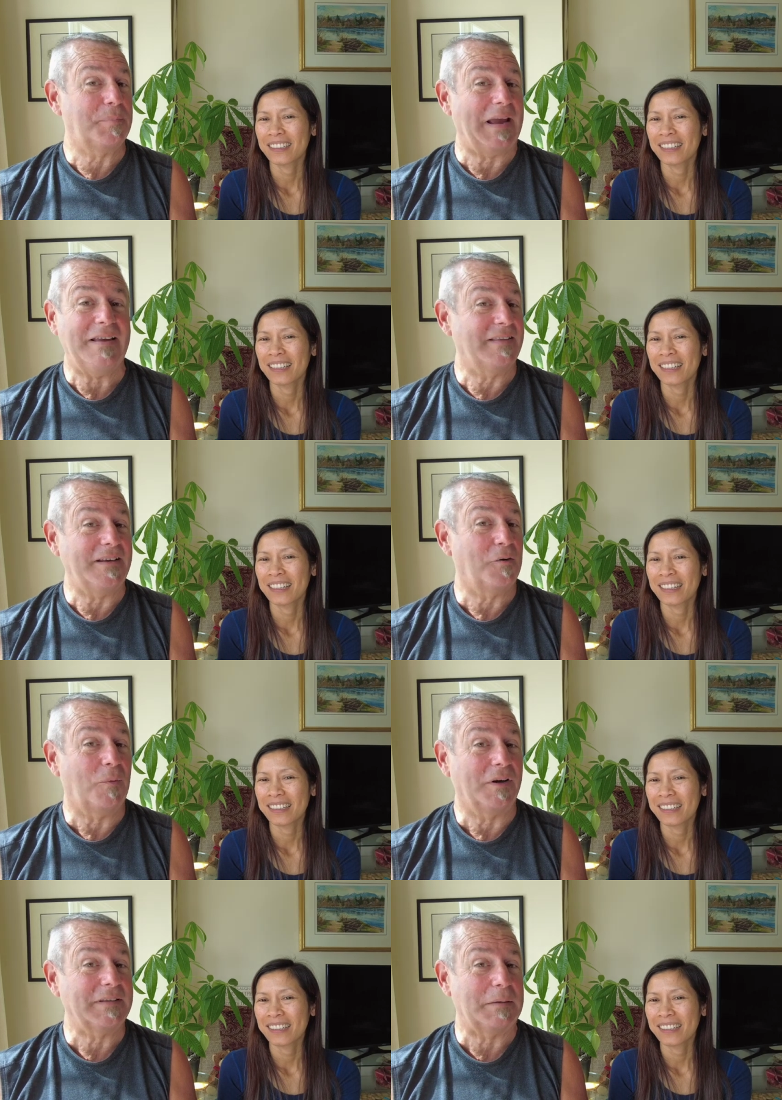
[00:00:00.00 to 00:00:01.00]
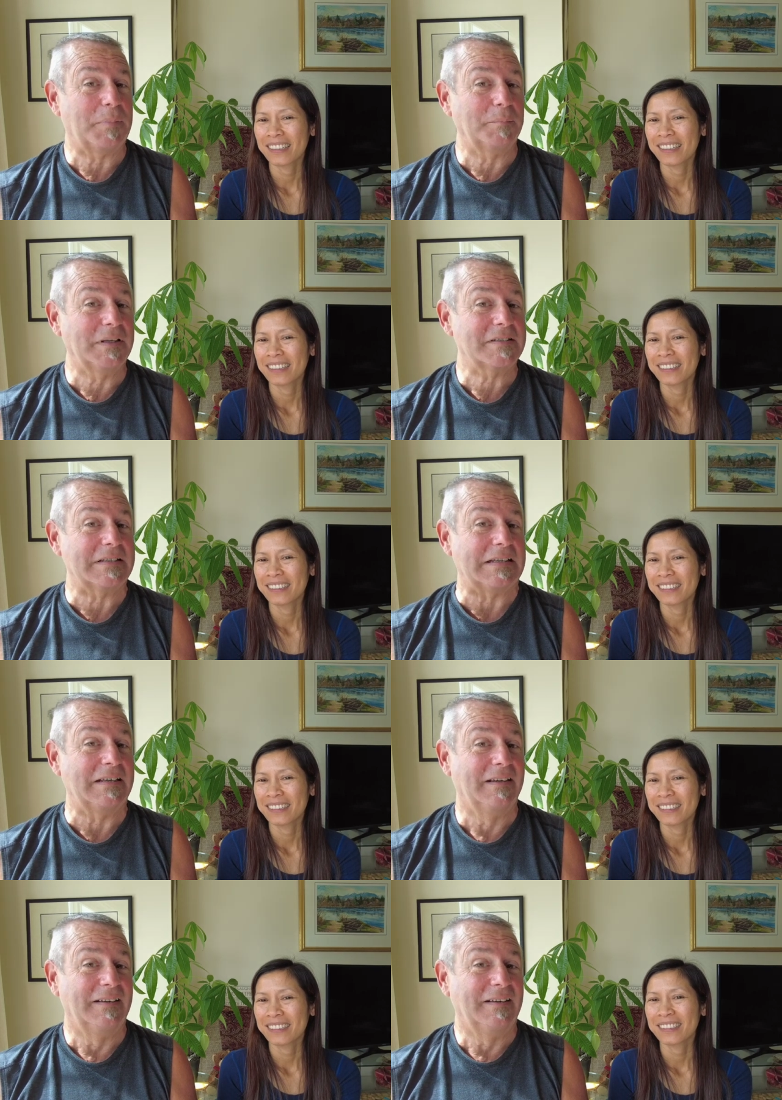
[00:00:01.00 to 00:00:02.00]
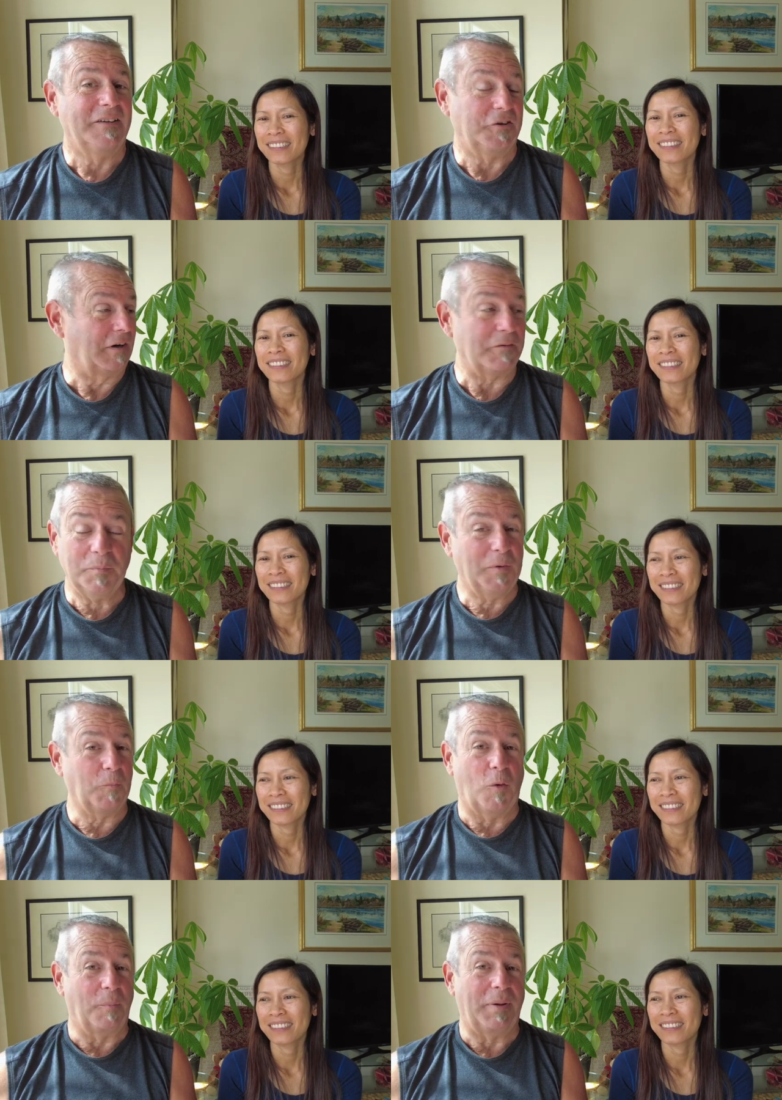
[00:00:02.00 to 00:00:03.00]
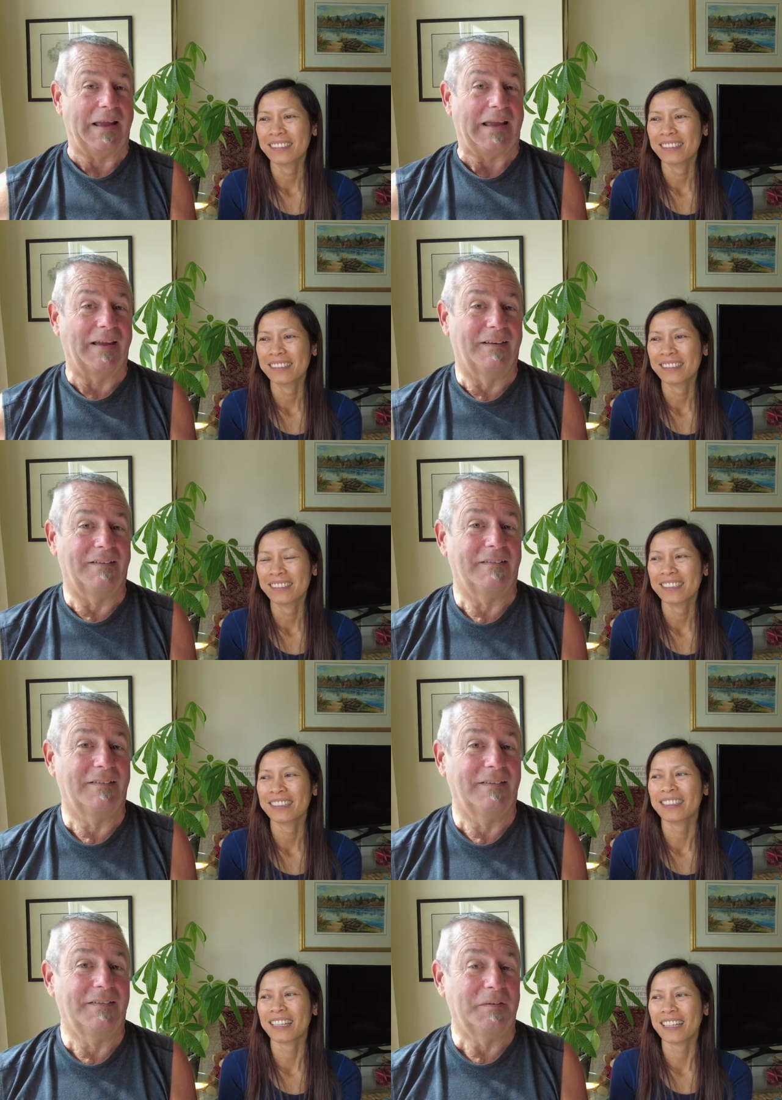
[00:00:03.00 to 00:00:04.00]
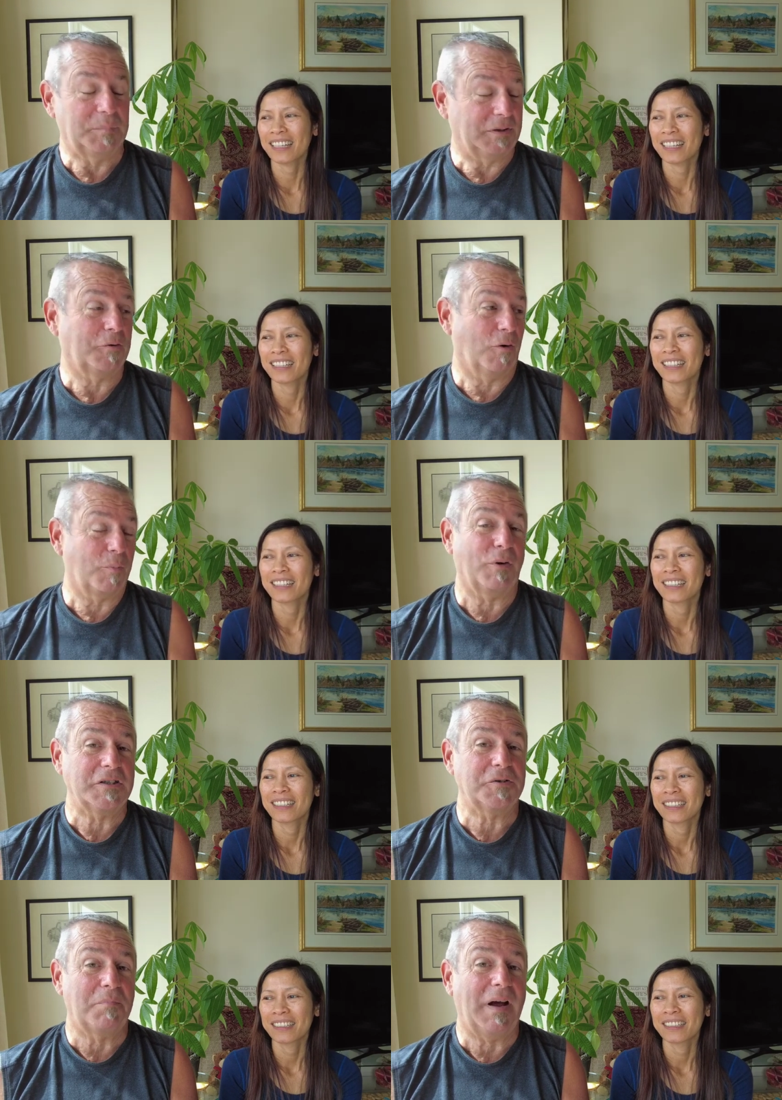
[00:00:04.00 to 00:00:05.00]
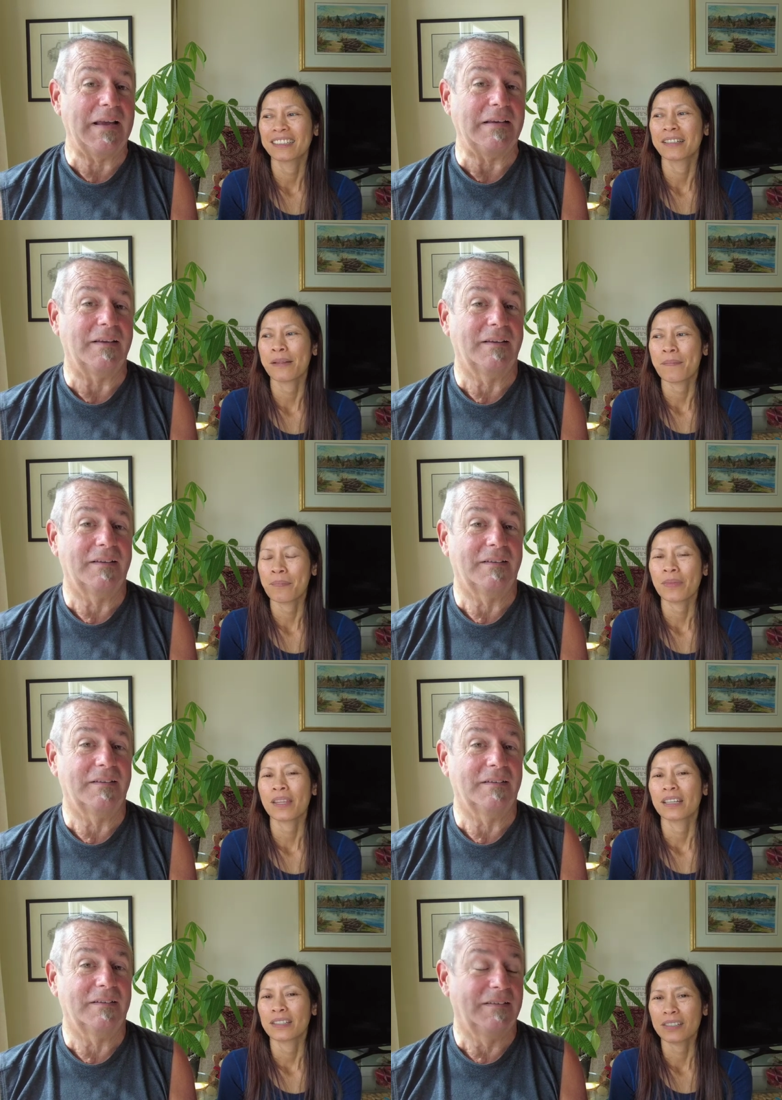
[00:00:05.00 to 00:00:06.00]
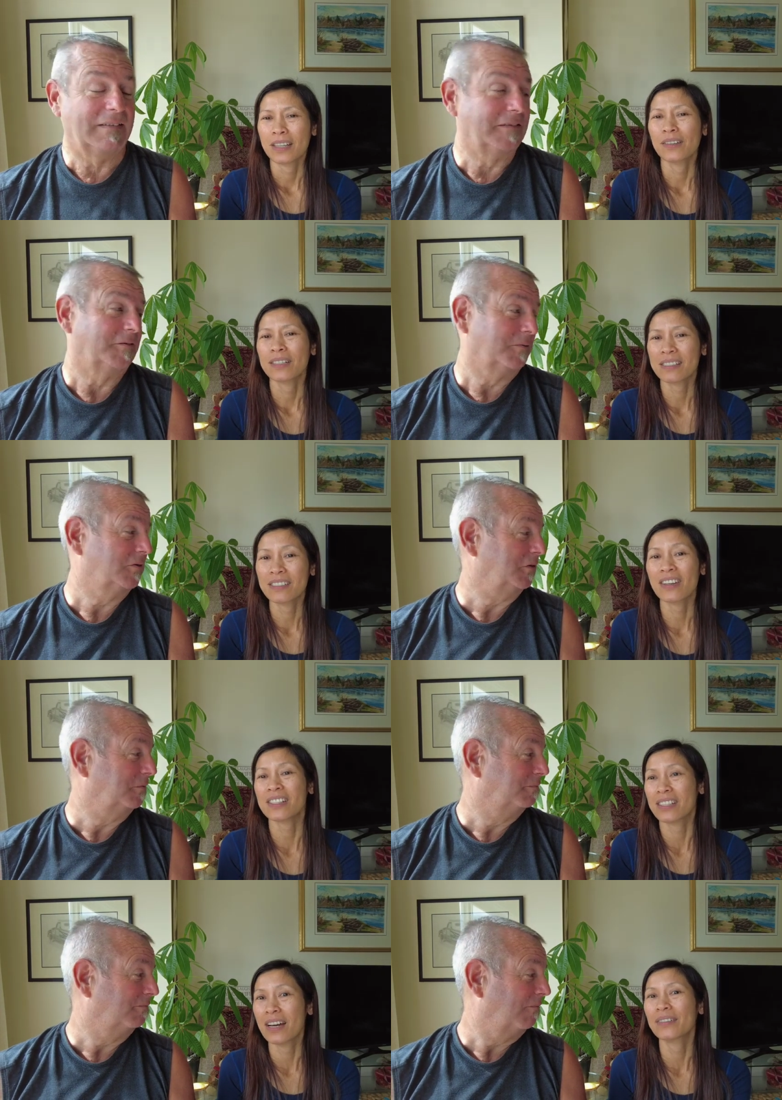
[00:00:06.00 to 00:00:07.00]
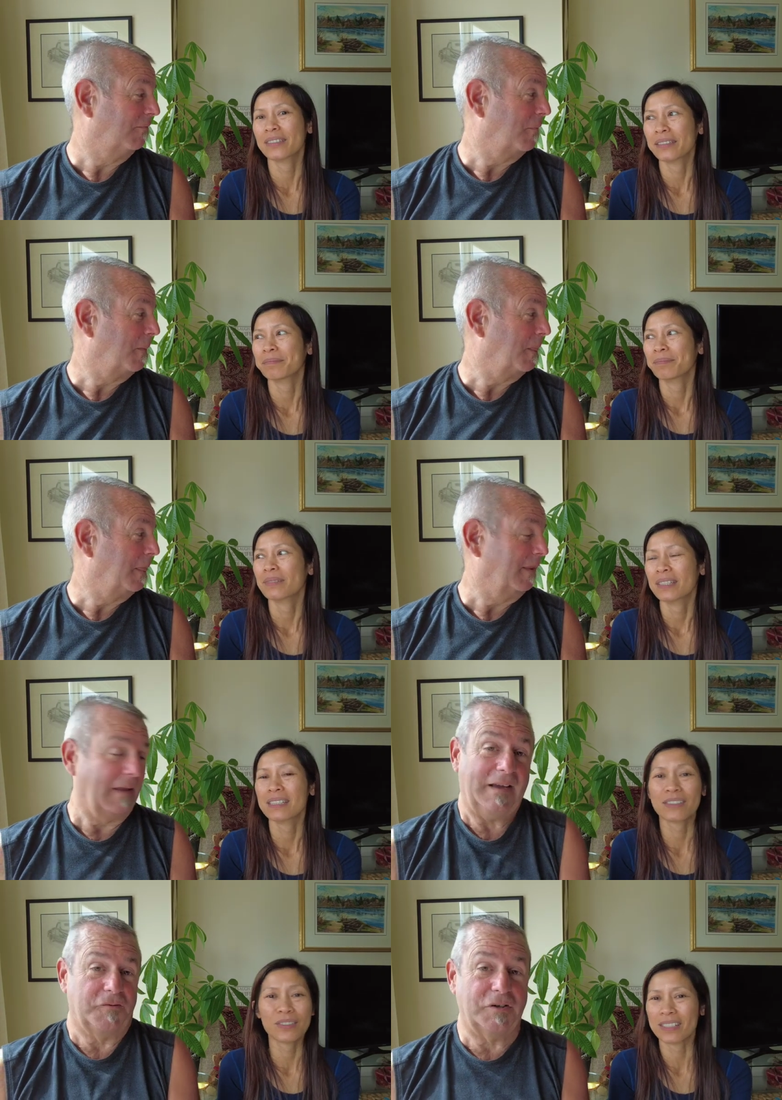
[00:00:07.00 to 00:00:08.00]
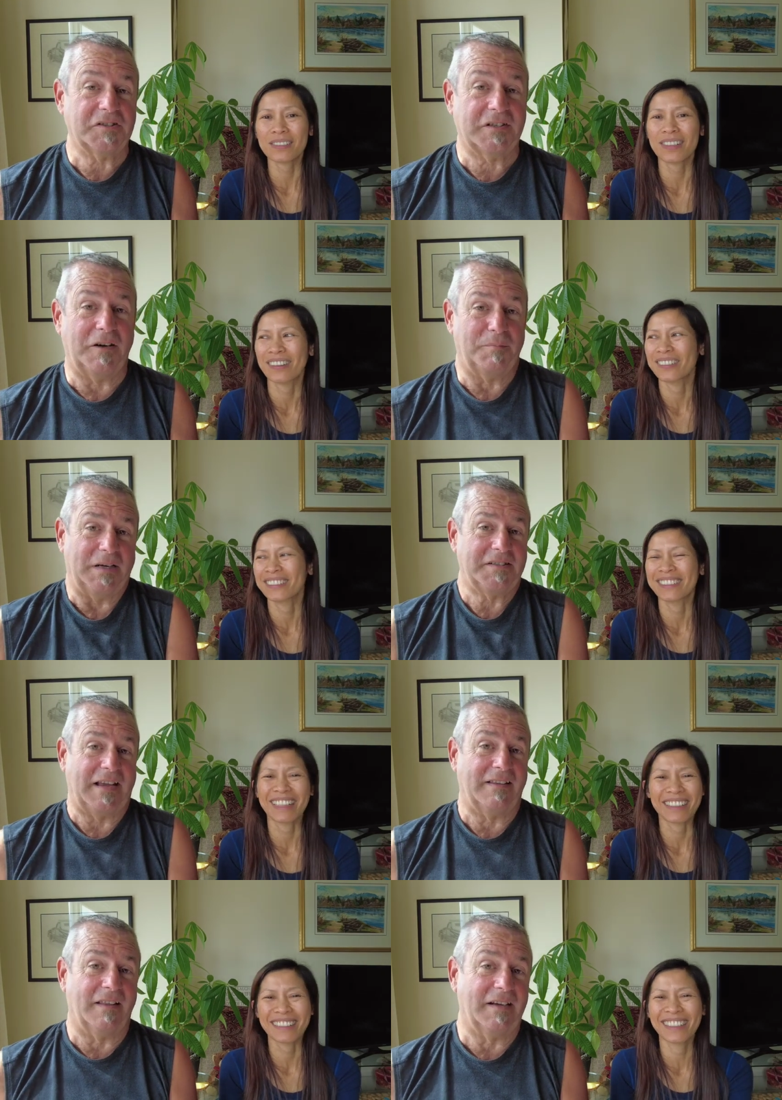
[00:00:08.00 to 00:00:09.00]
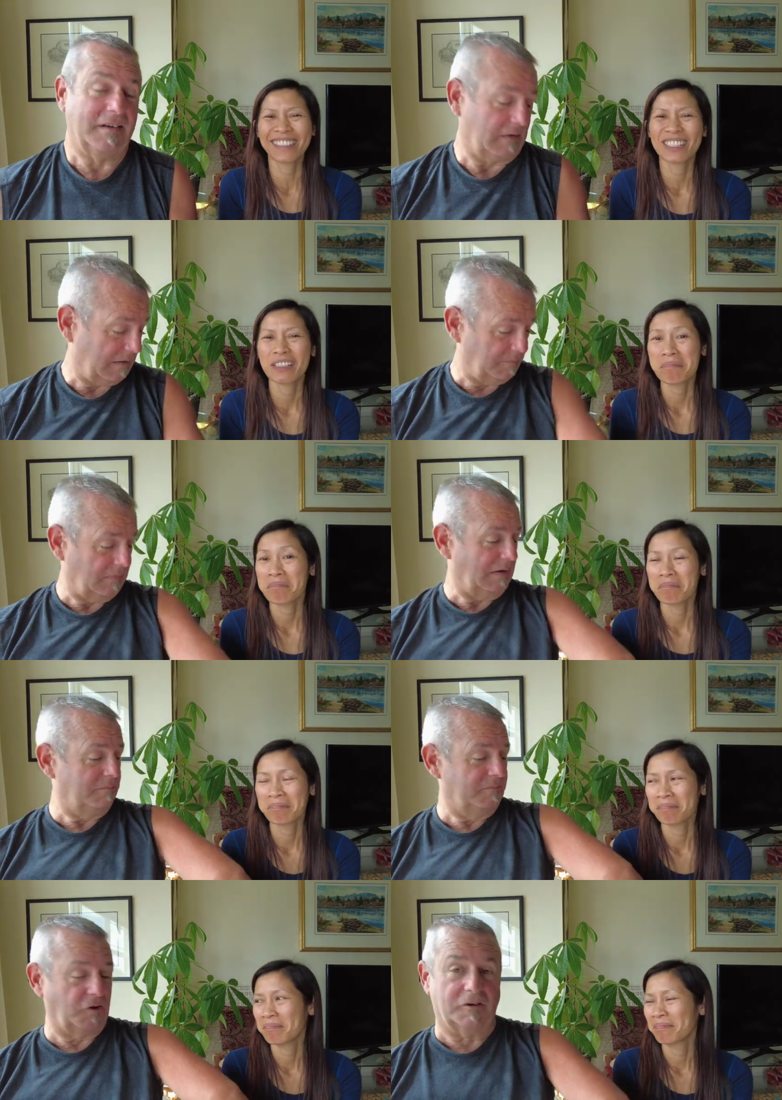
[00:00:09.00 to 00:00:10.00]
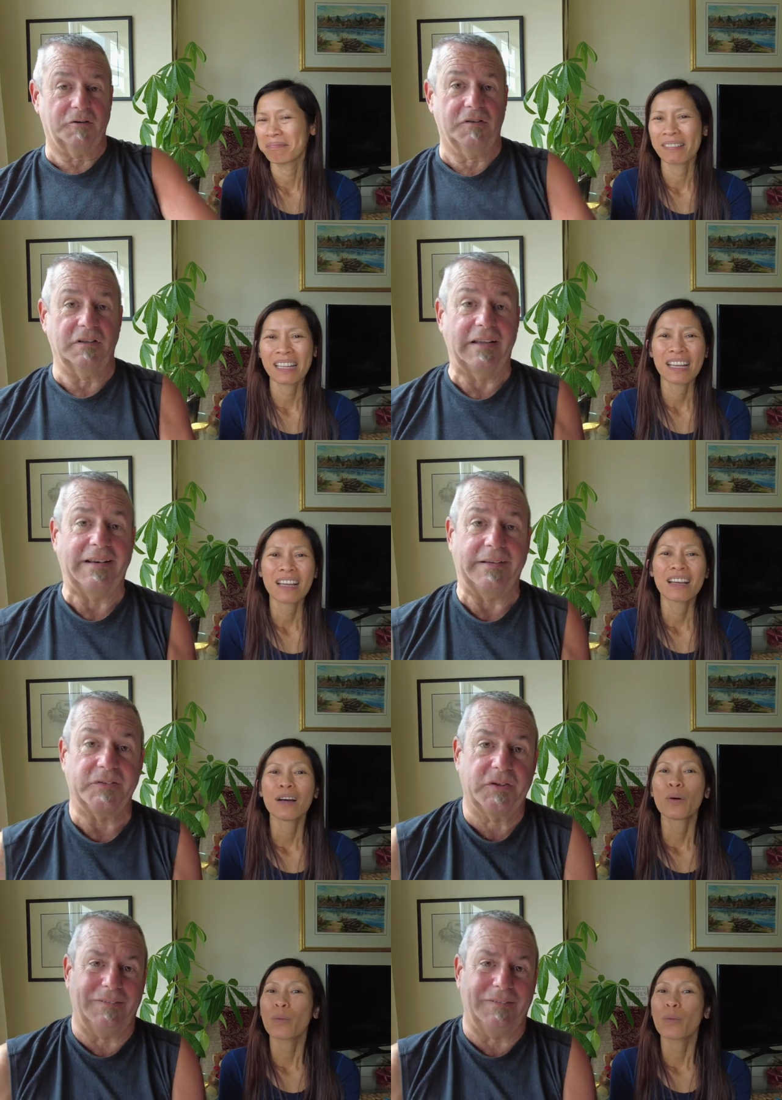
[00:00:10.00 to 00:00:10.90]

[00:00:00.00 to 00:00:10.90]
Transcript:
Speaker 1: pay. They don't want that publicity. Your government won't pay. Yeah. But the corporation might.
Speaker 2: So now he's dressed so, down. He's
Speaker 1: yeah, dressed, dressed down. down. My tan line, I'm I'm darker than Lyn is.